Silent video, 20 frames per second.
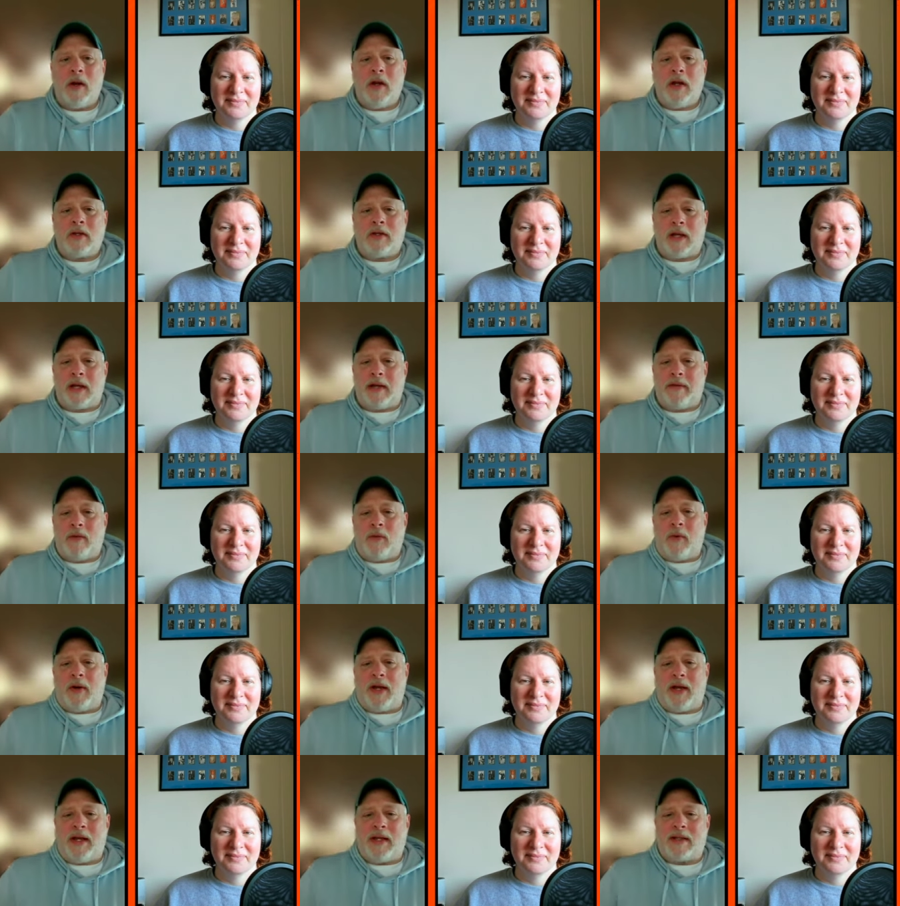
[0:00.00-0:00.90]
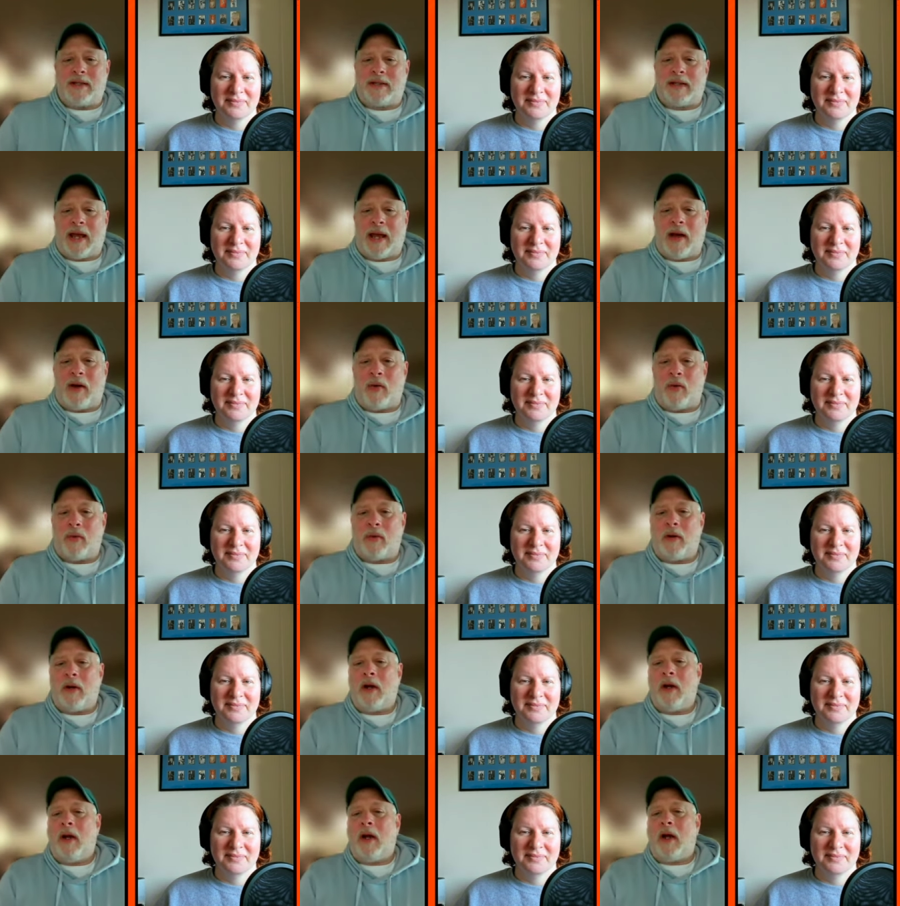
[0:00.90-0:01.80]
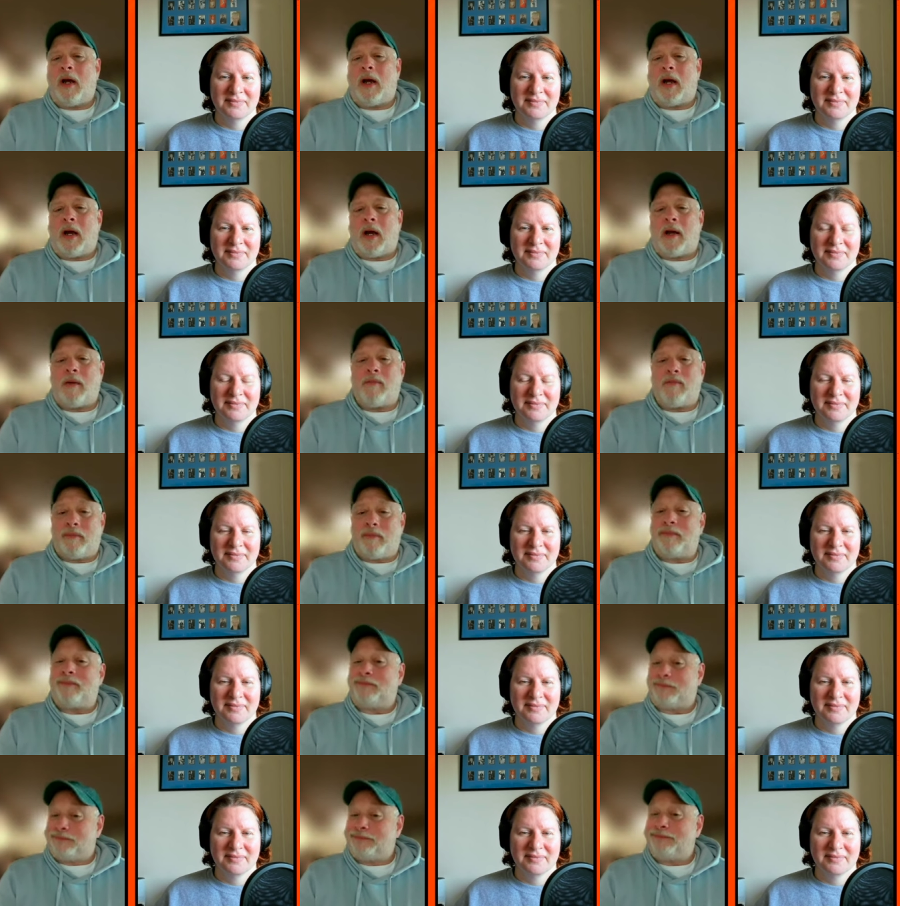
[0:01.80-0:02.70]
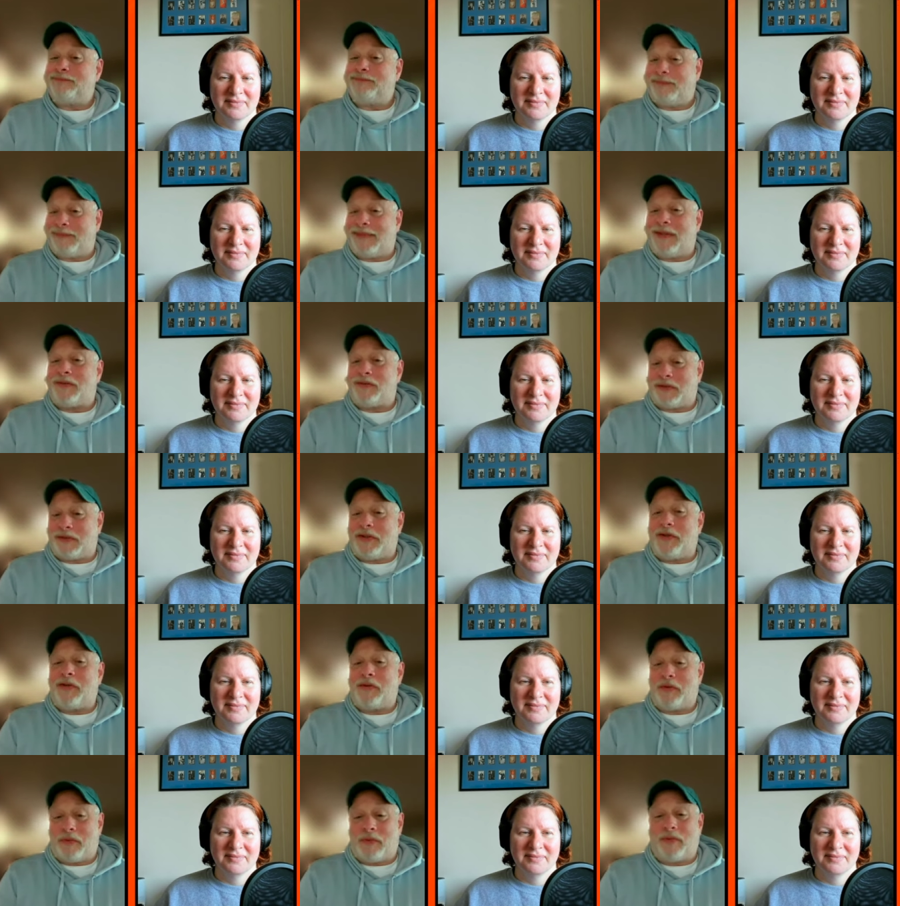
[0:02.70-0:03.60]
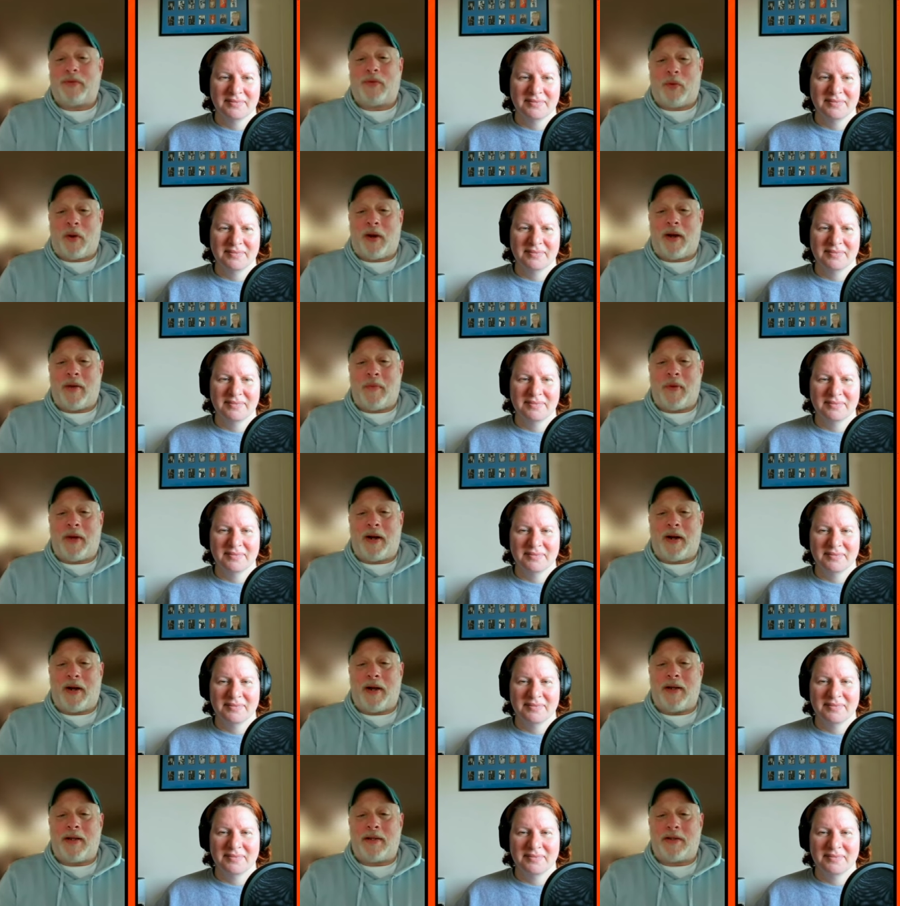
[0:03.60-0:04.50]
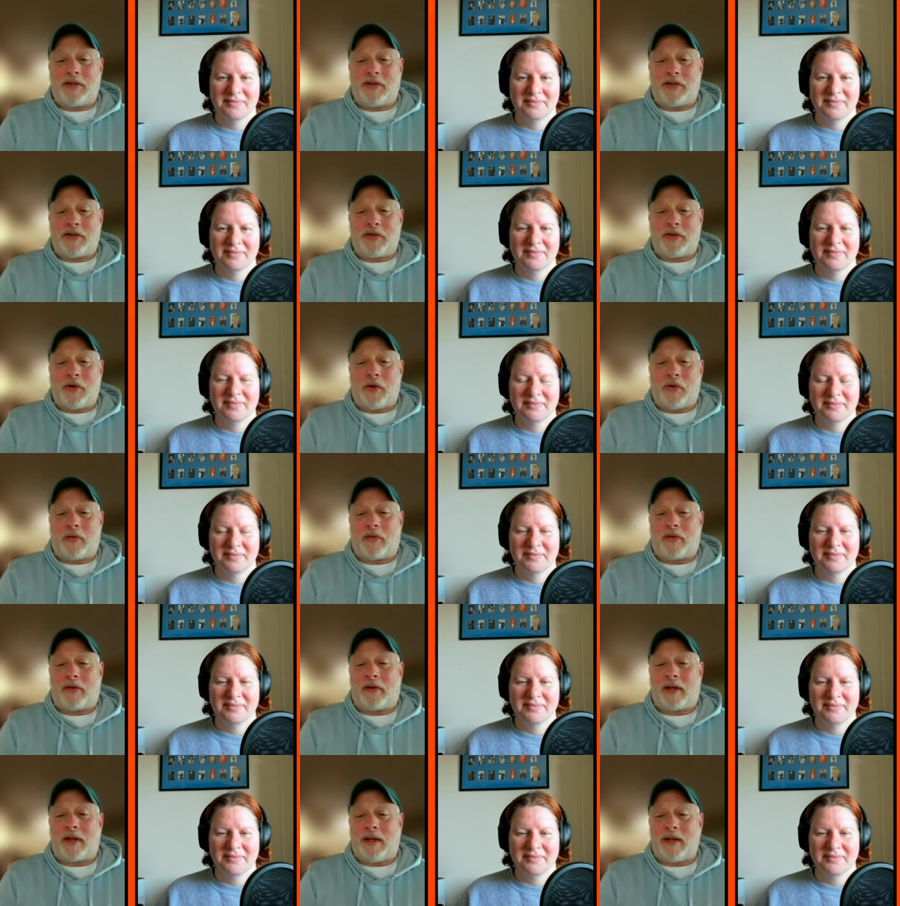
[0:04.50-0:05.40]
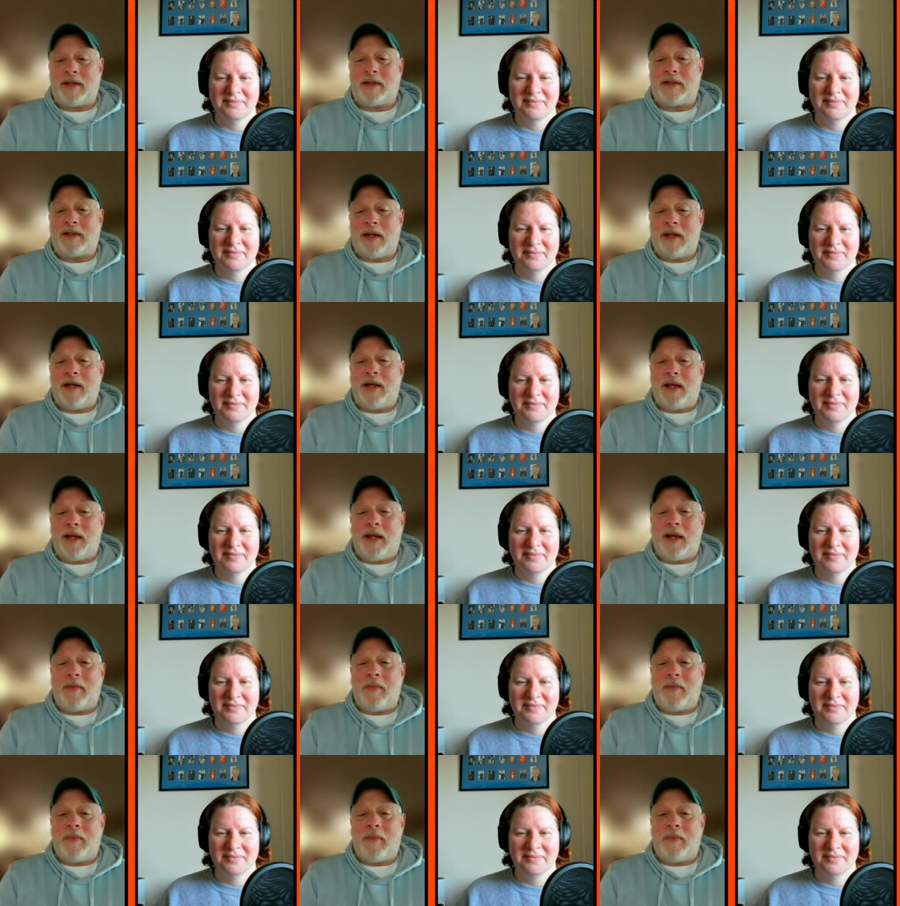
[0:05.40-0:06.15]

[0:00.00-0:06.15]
Speaker 1: So even when he is down, um, there's still quite a bit of height to shoot over. Like he's he can